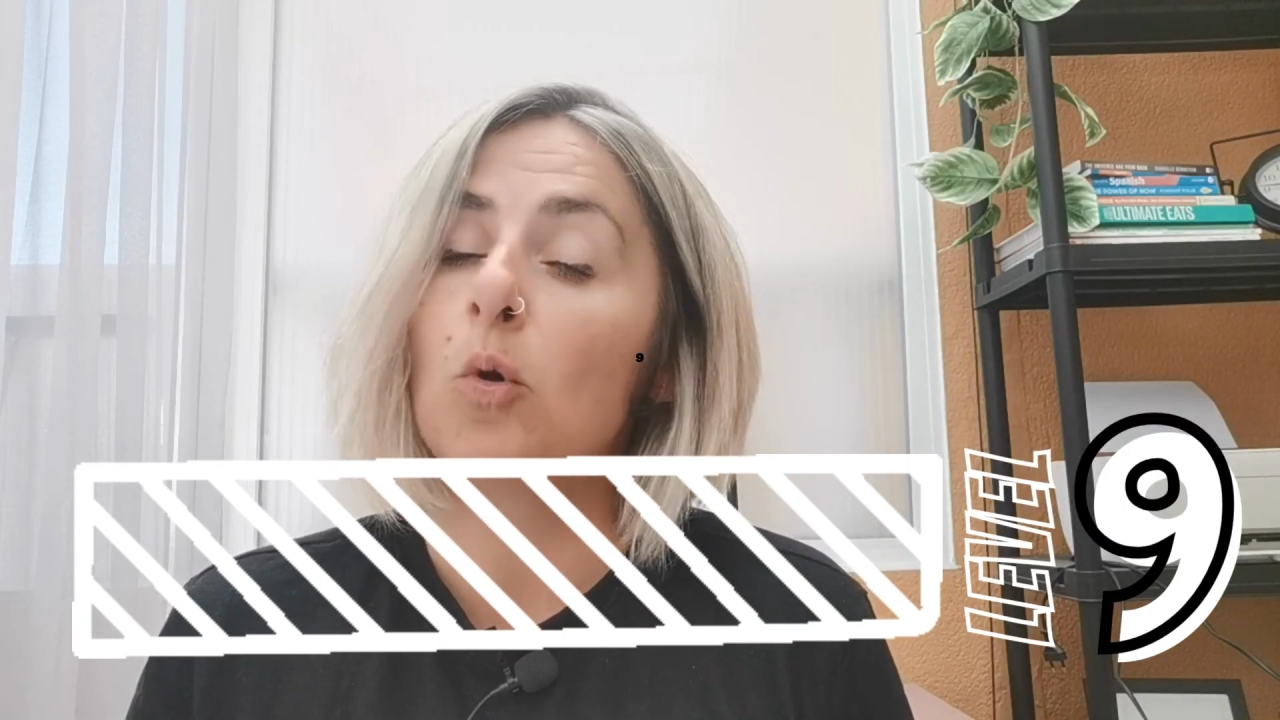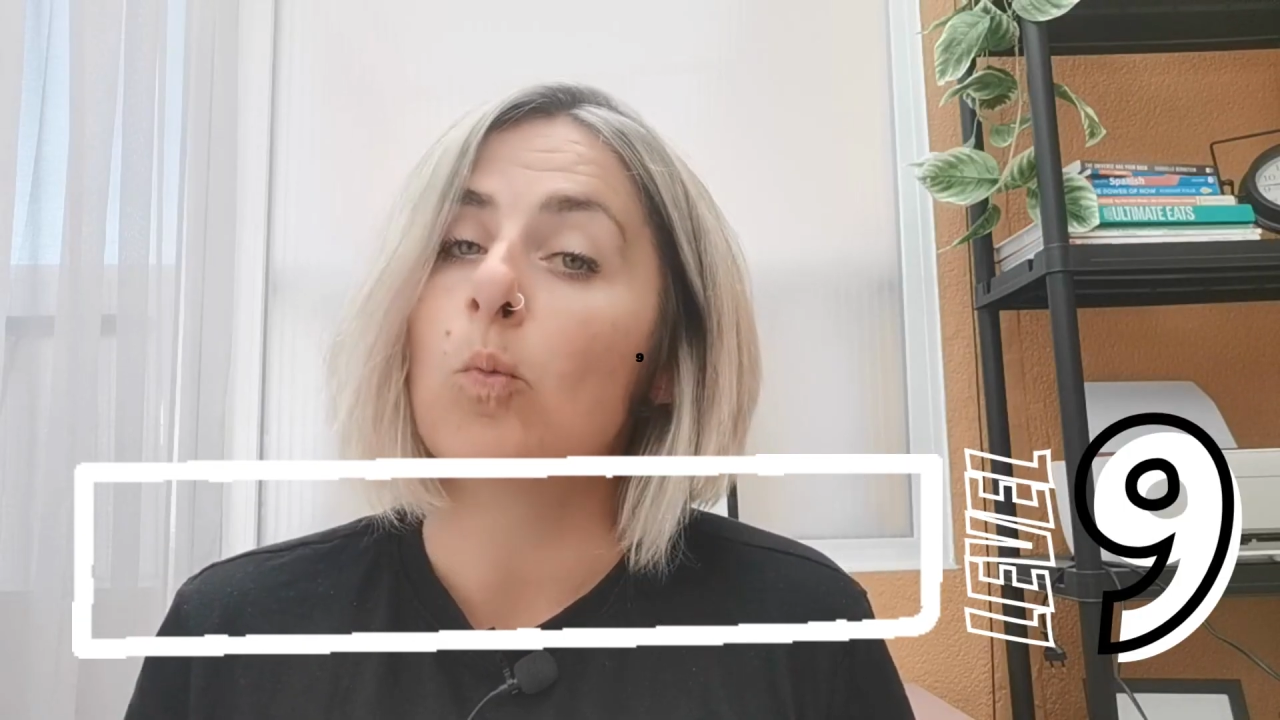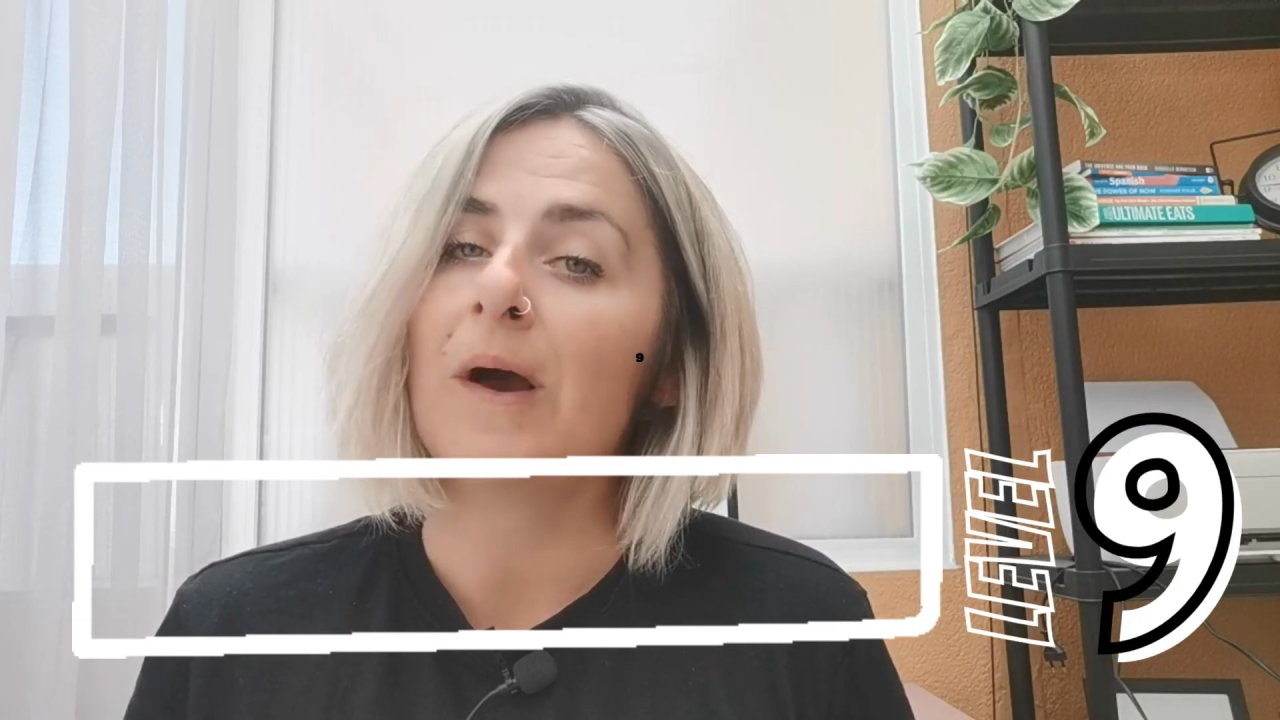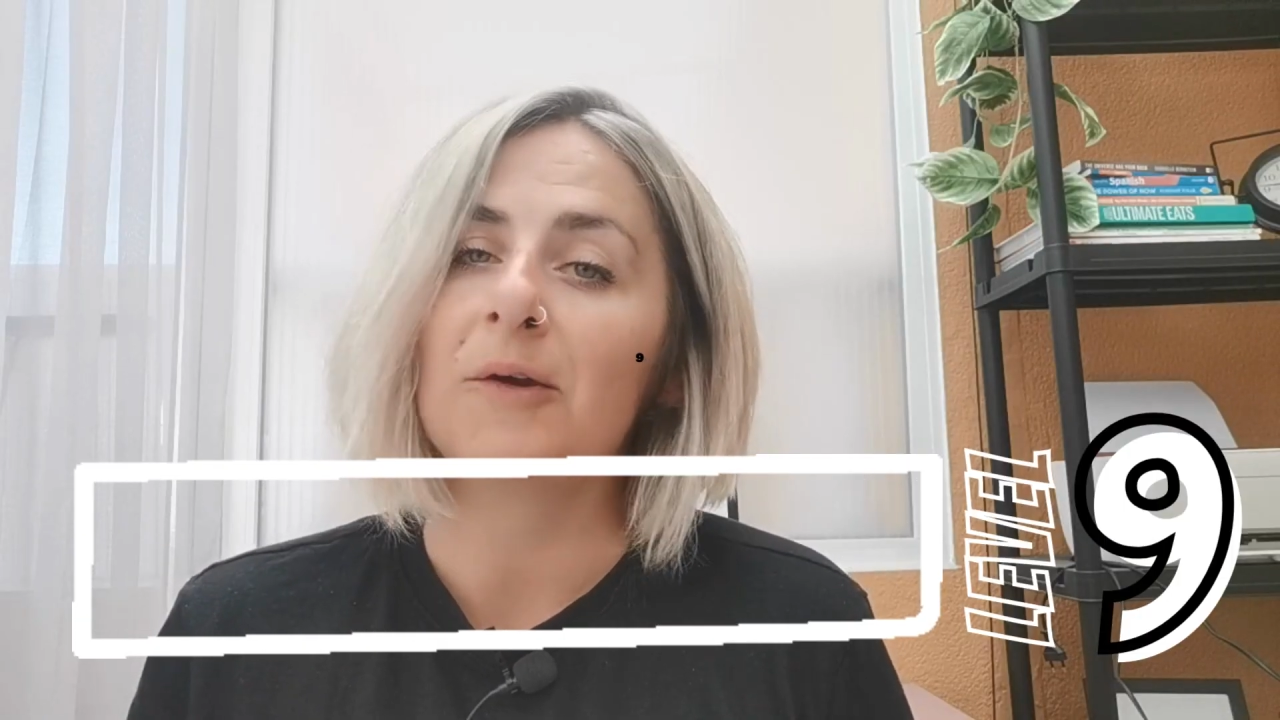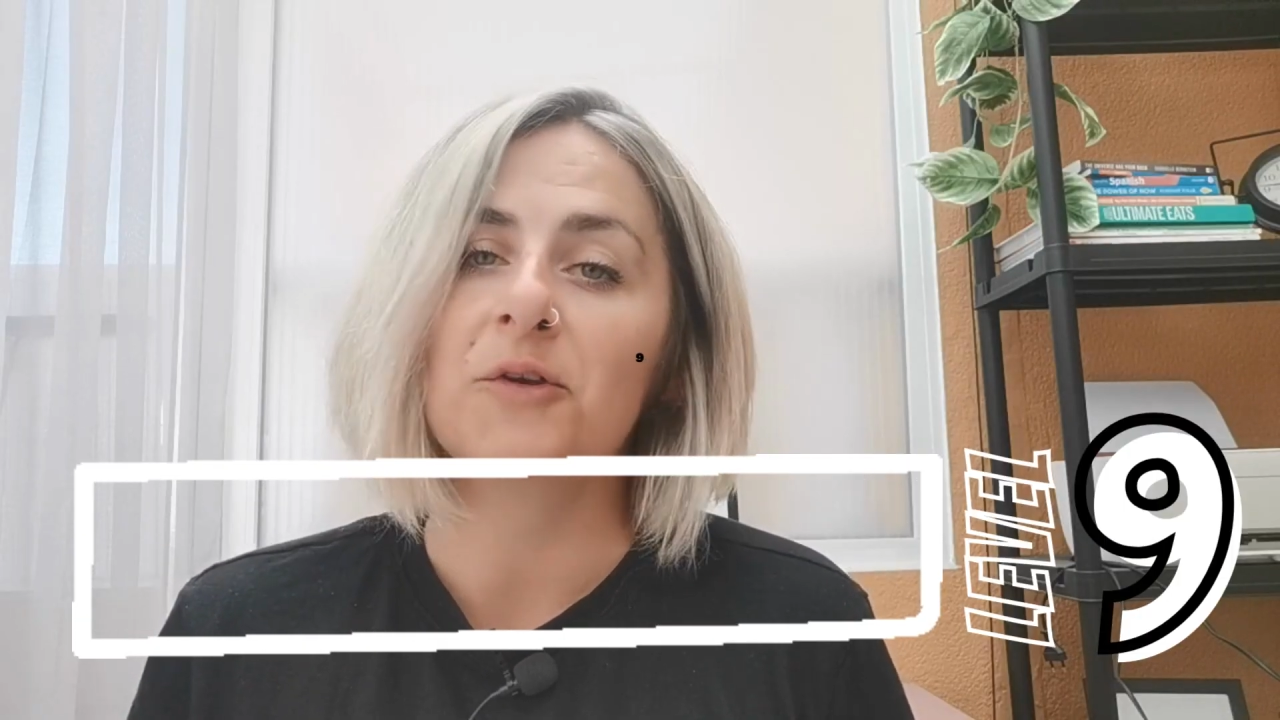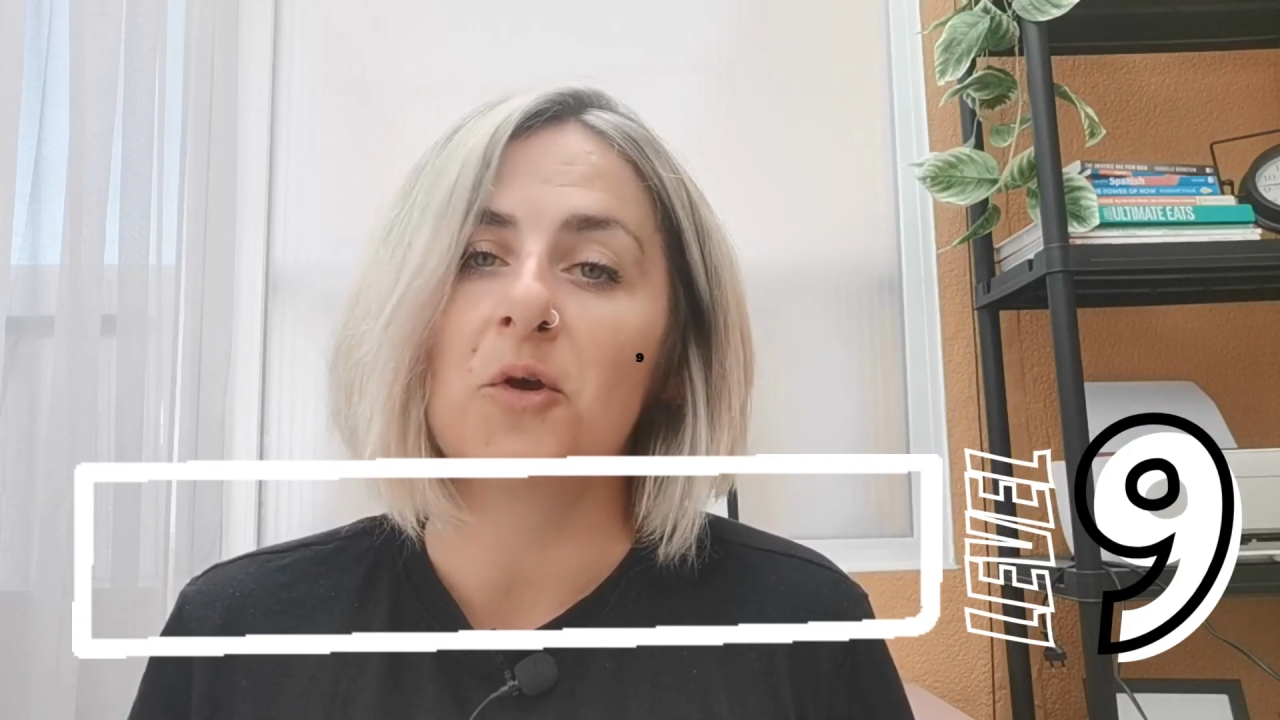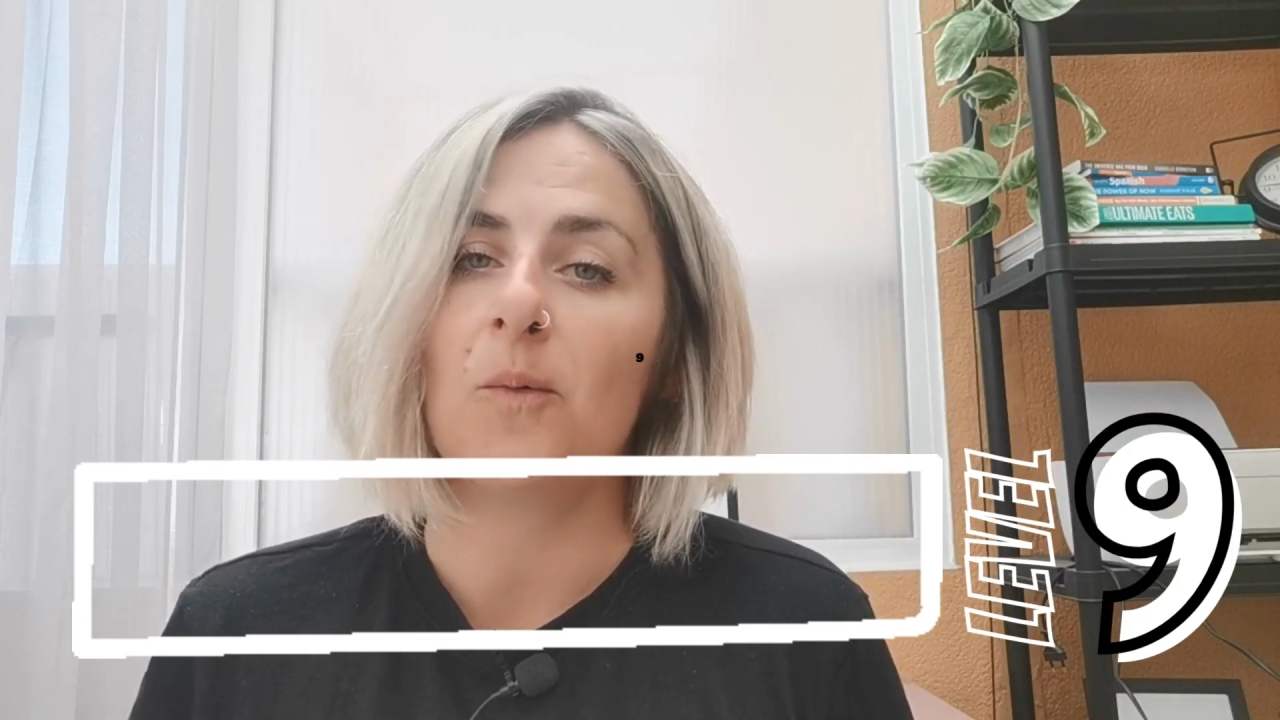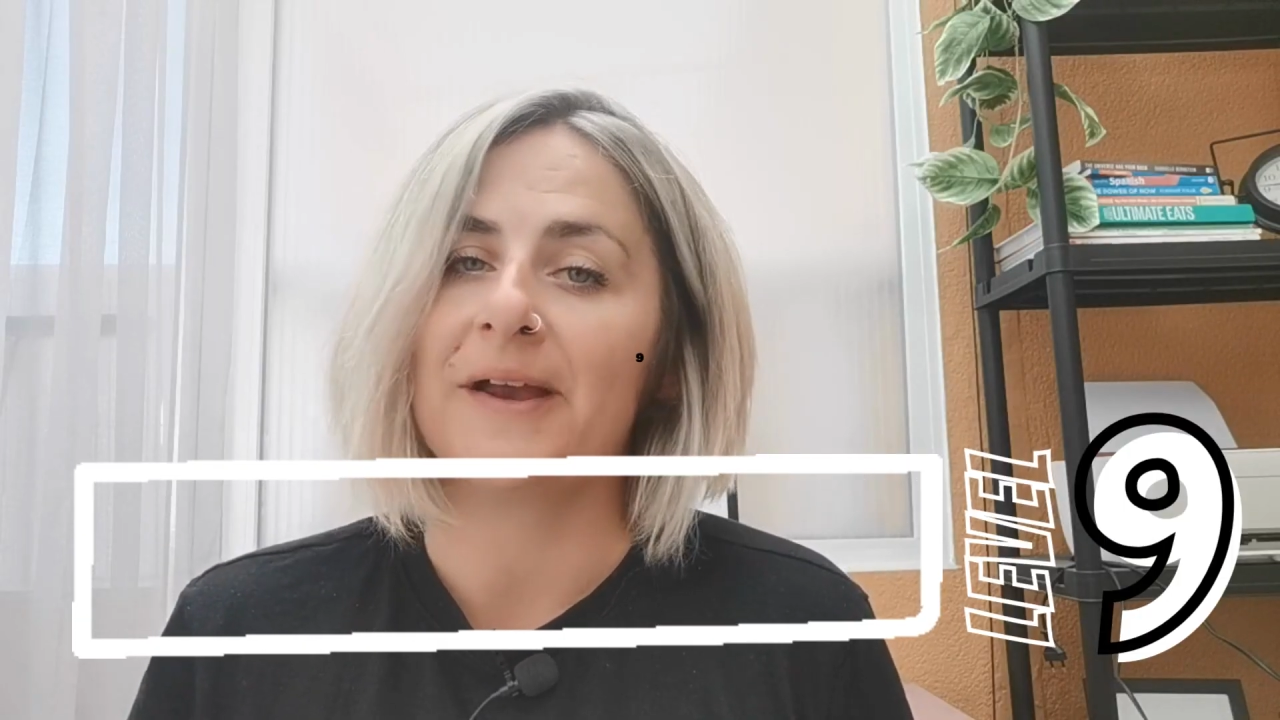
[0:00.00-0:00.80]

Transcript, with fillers: You're well on your